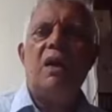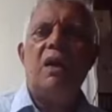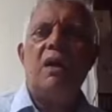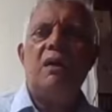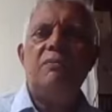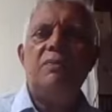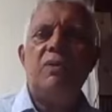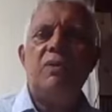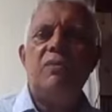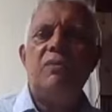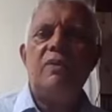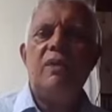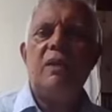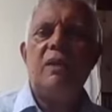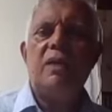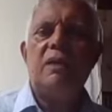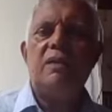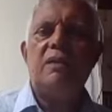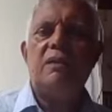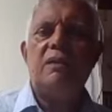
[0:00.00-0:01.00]
armor
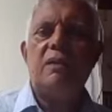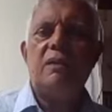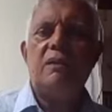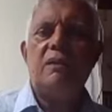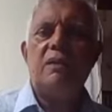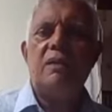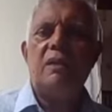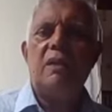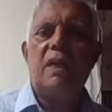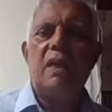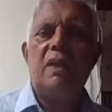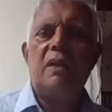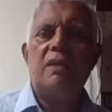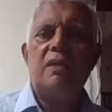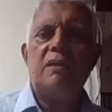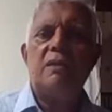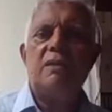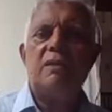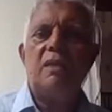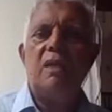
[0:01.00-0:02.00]
will enter the
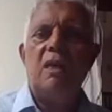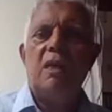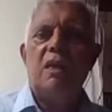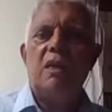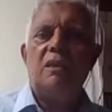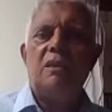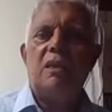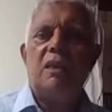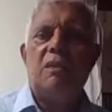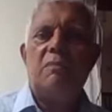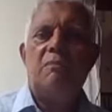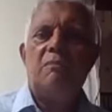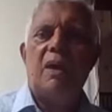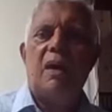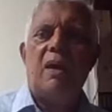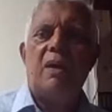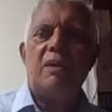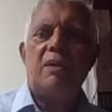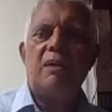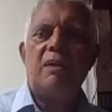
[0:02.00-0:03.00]
land. The
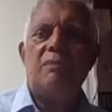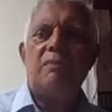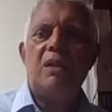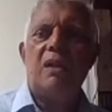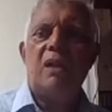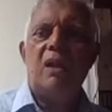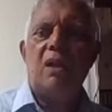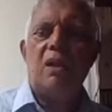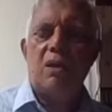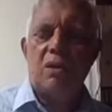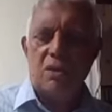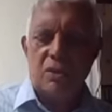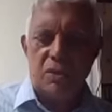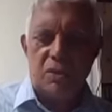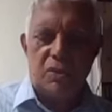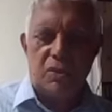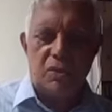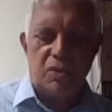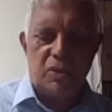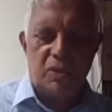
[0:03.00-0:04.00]
battle
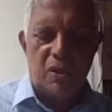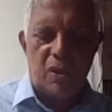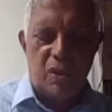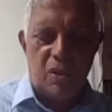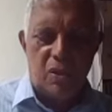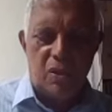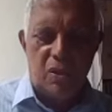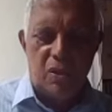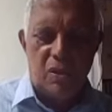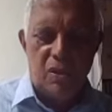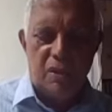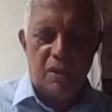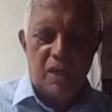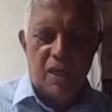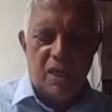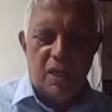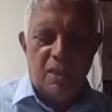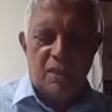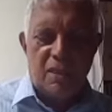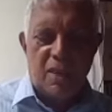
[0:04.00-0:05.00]
belongs to the Lord.
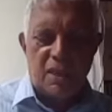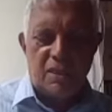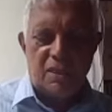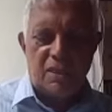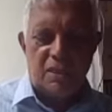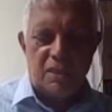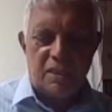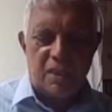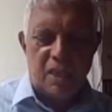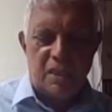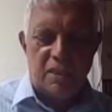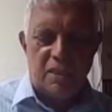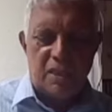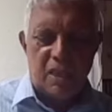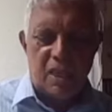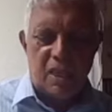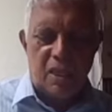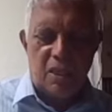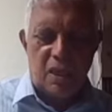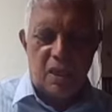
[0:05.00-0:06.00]
That's the
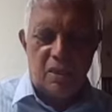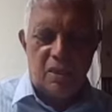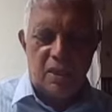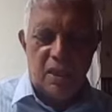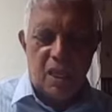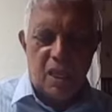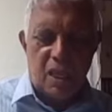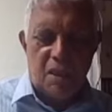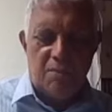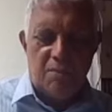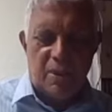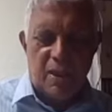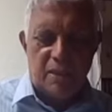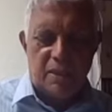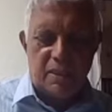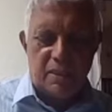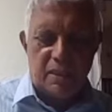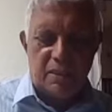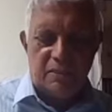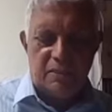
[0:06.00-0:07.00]
sense I got.
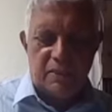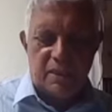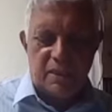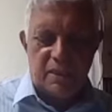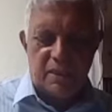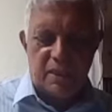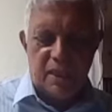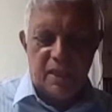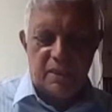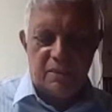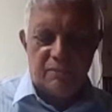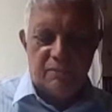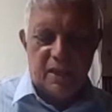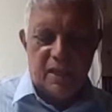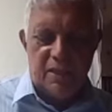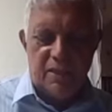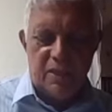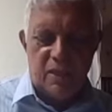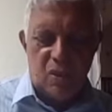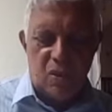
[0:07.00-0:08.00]
But while
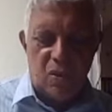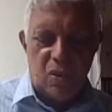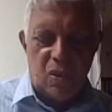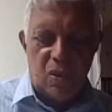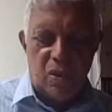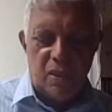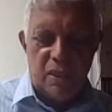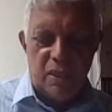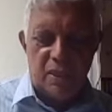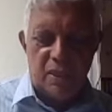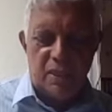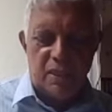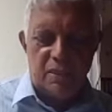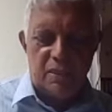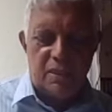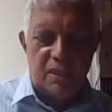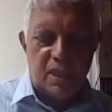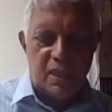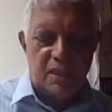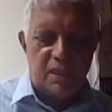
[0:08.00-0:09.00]
the Lord
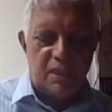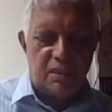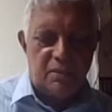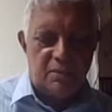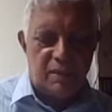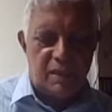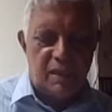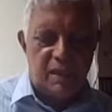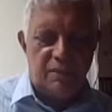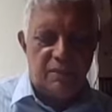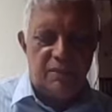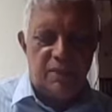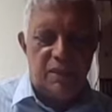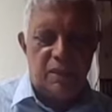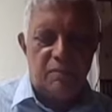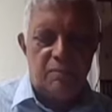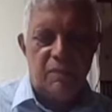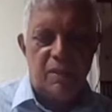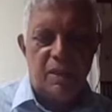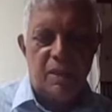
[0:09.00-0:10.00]
is getting ready
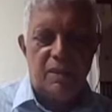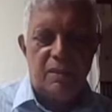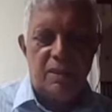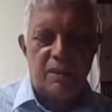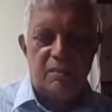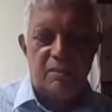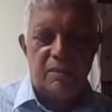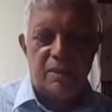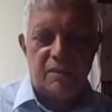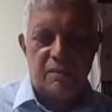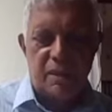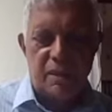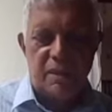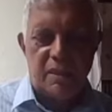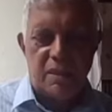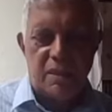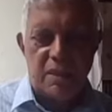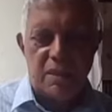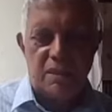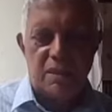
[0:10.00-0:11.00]
with military
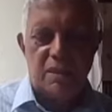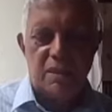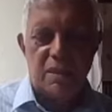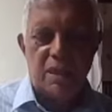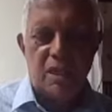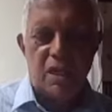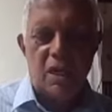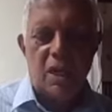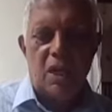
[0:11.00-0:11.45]
readiness